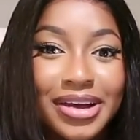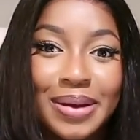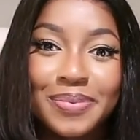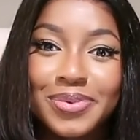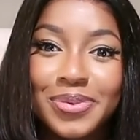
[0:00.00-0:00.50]

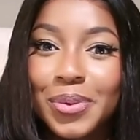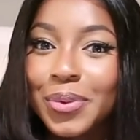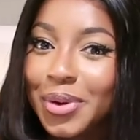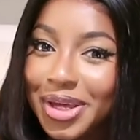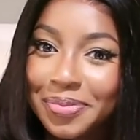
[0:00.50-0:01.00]
vibe, so
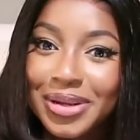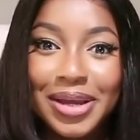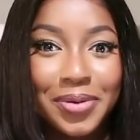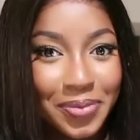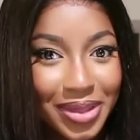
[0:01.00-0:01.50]
why you
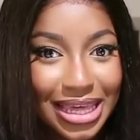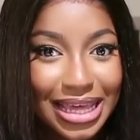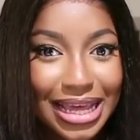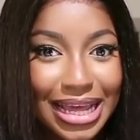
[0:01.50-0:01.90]
playing with me?